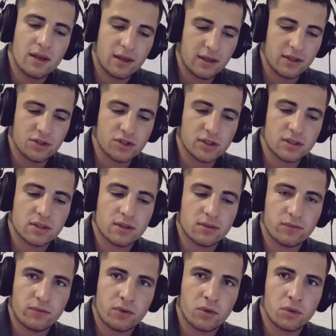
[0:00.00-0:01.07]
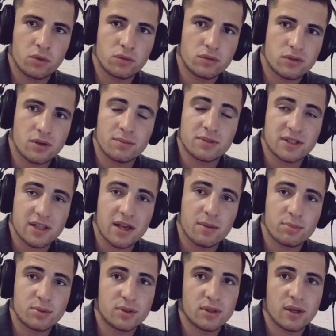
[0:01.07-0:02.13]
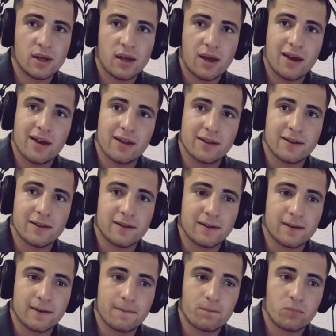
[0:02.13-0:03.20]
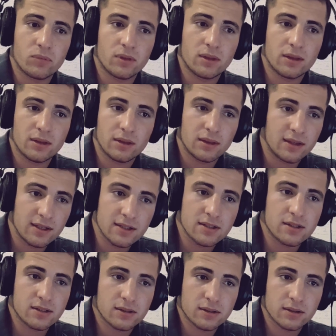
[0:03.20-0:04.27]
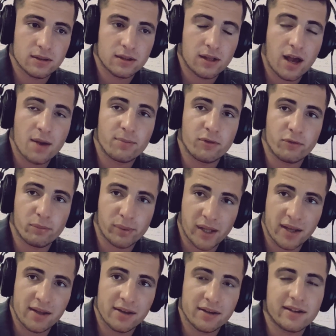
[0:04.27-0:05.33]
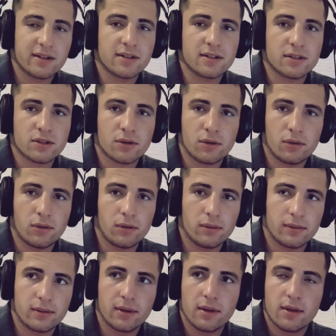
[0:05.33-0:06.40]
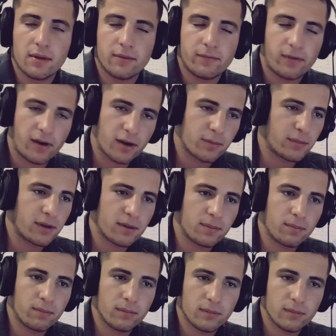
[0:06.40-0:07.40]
in just some steps. And this type of playing is called farmer